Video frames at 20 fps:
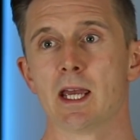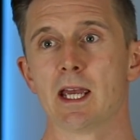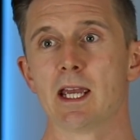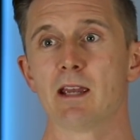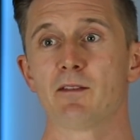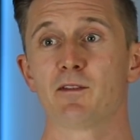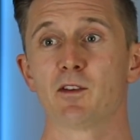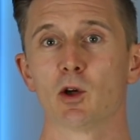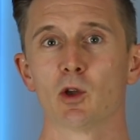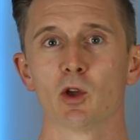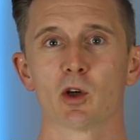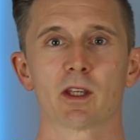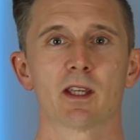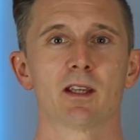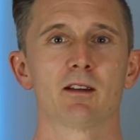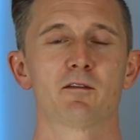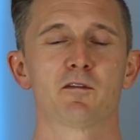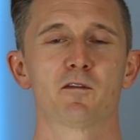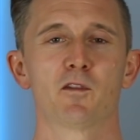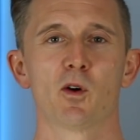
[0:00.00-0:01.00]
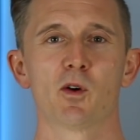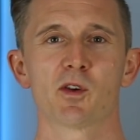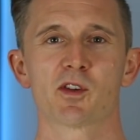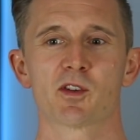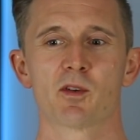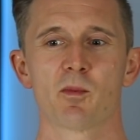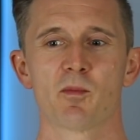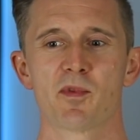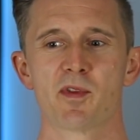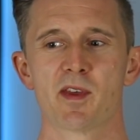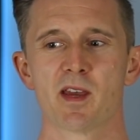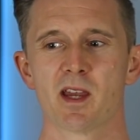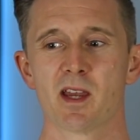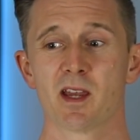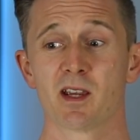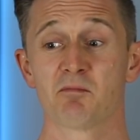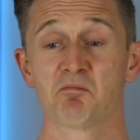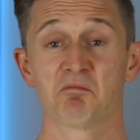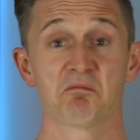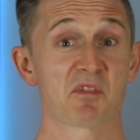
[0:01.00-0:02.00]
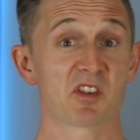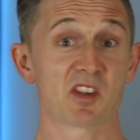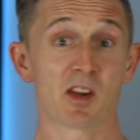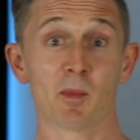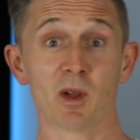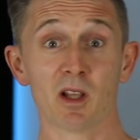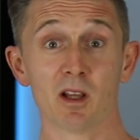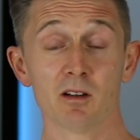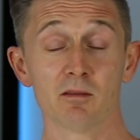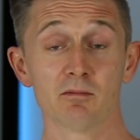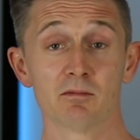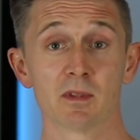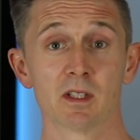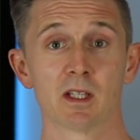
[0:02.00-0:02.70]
If you're looking for something similar,